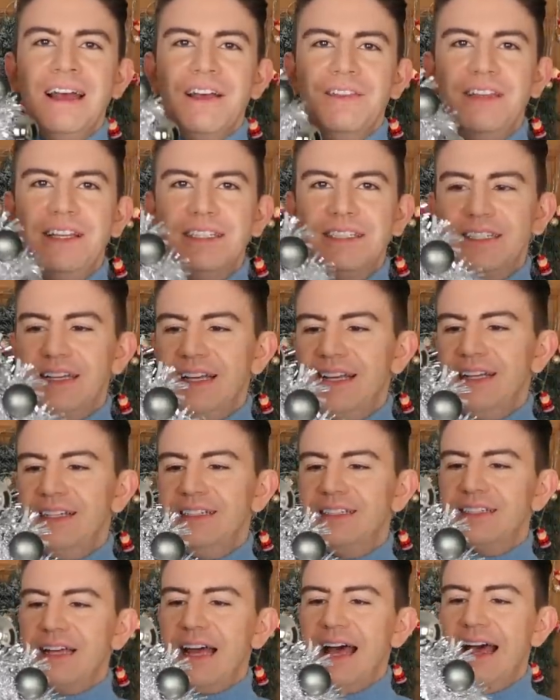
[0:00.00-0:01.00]
This
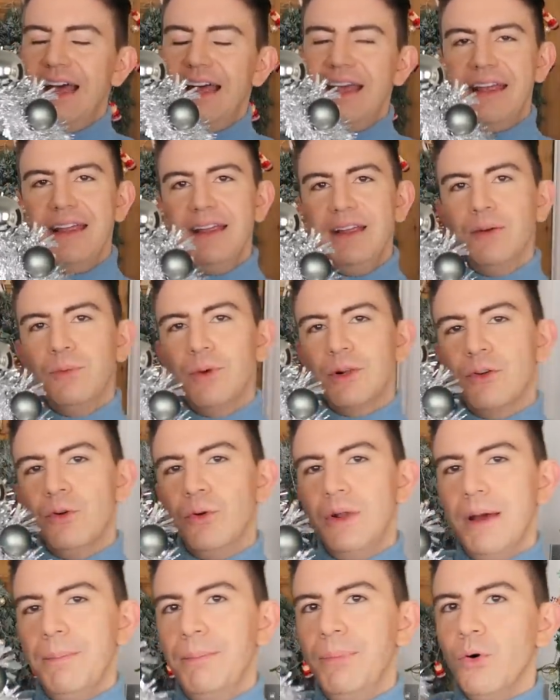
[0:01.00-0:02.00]
is a, we'll
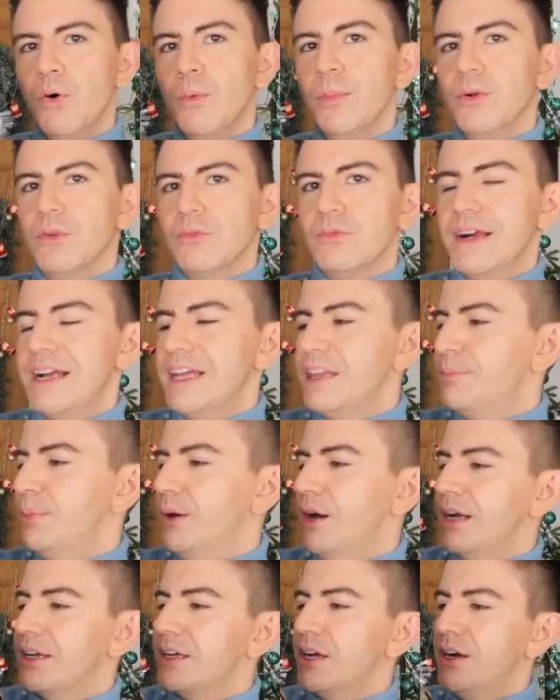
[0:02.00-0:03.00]
call it a bauble wreath,
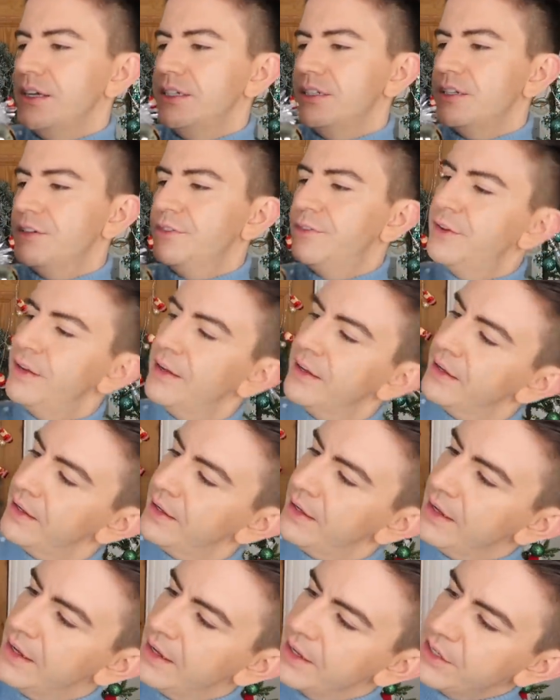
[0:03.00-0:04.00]
but I kind of
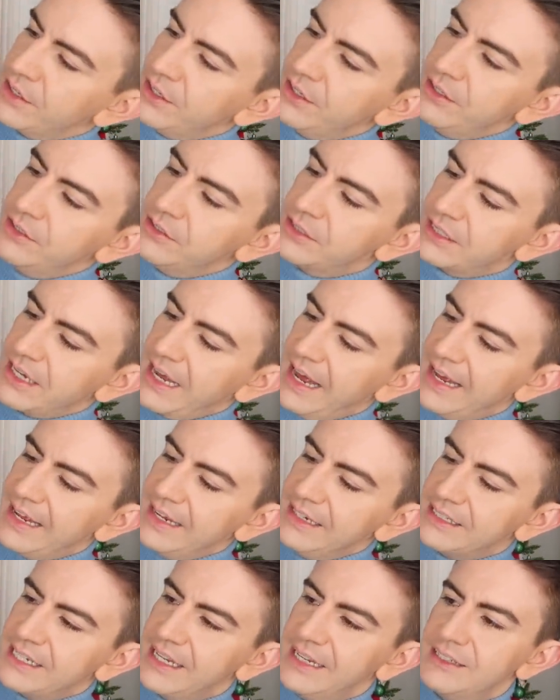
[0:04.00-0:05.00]
used
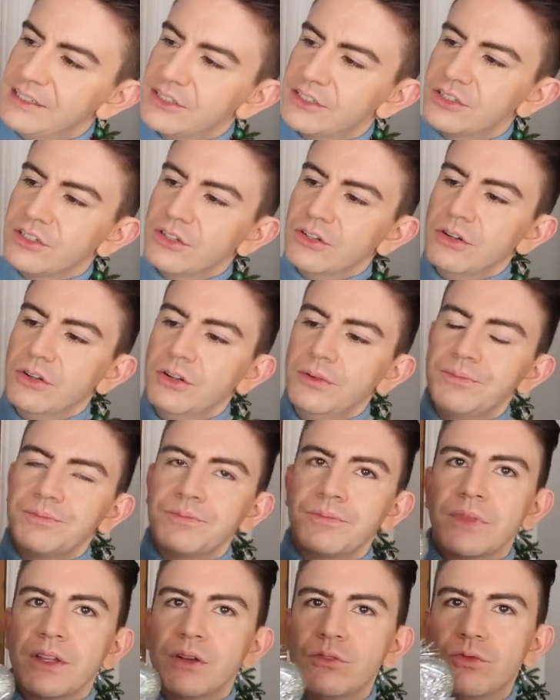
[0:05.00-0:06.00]
a tinsel
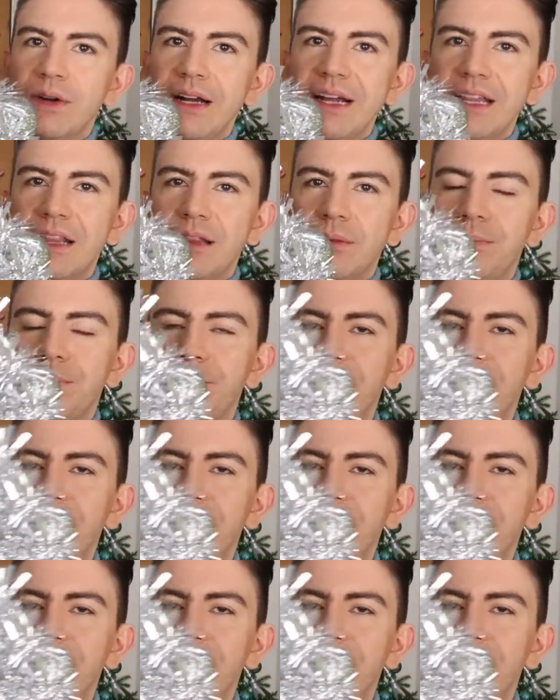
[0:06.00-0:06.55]
wreath